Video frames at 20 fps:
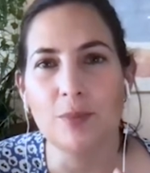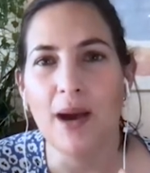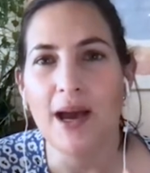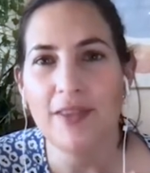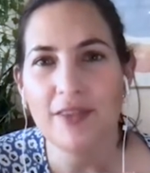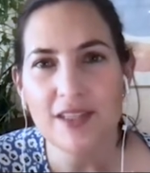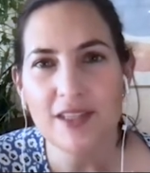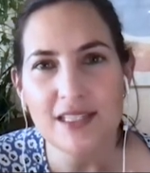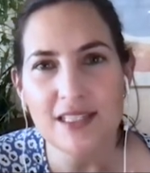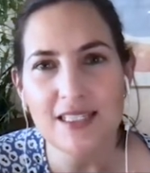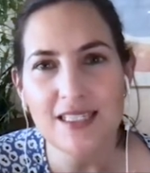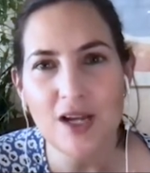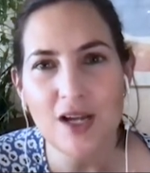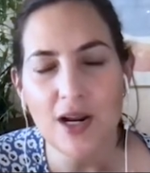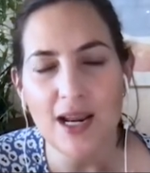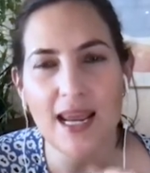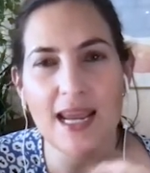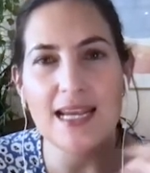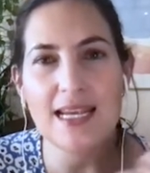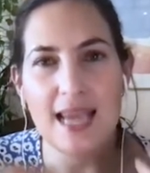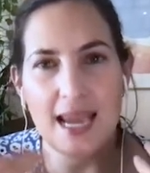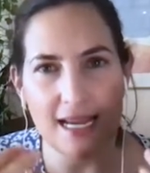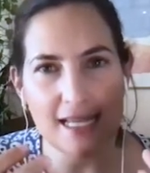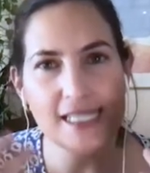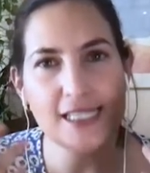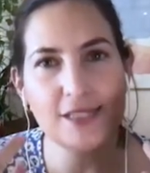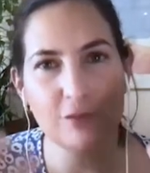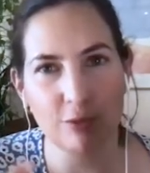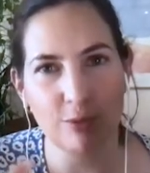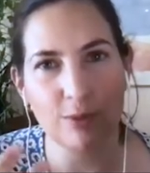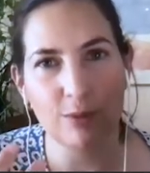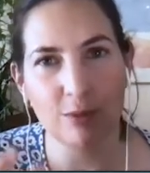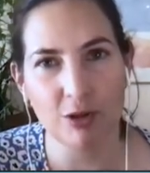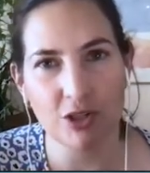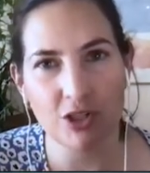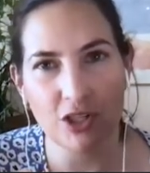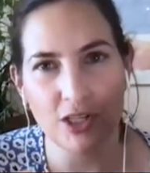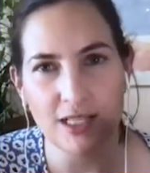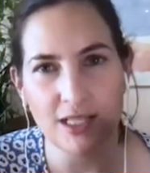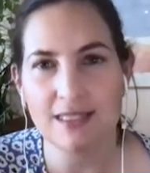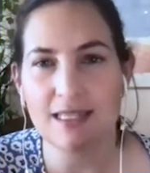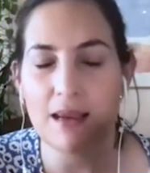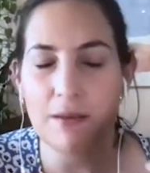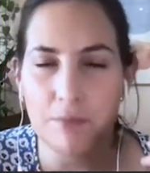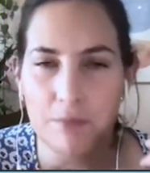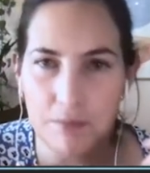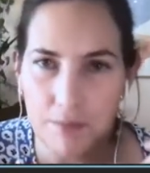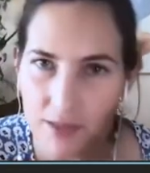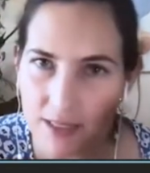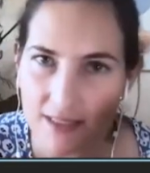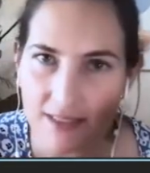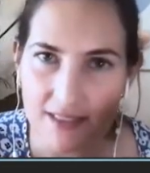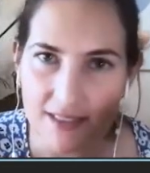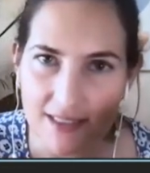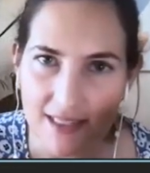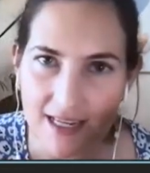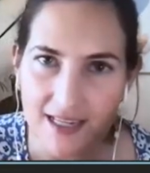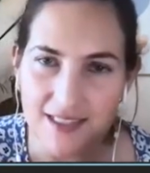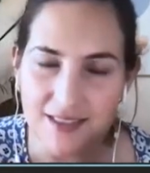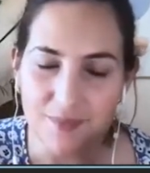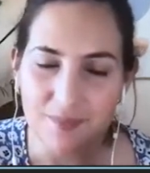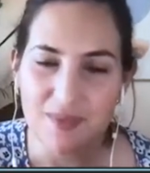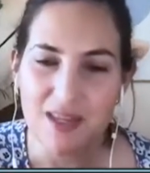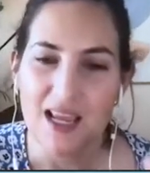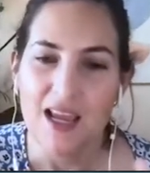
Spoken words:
And this is not a case for promotion, it's a business case.